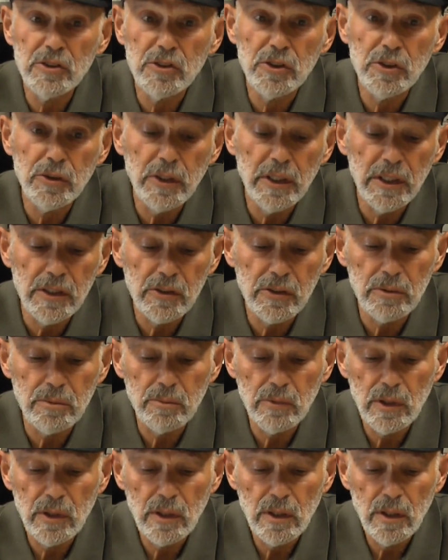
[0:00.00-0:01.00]
in Judaism,
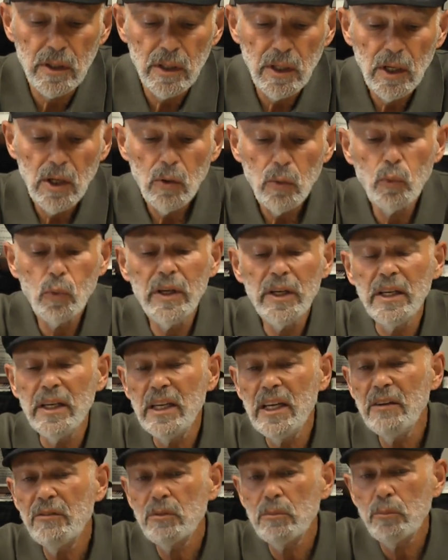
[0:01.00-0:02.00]
we
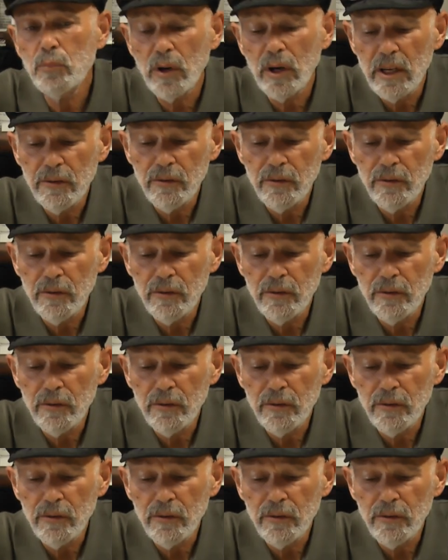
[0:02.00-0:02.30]
even pray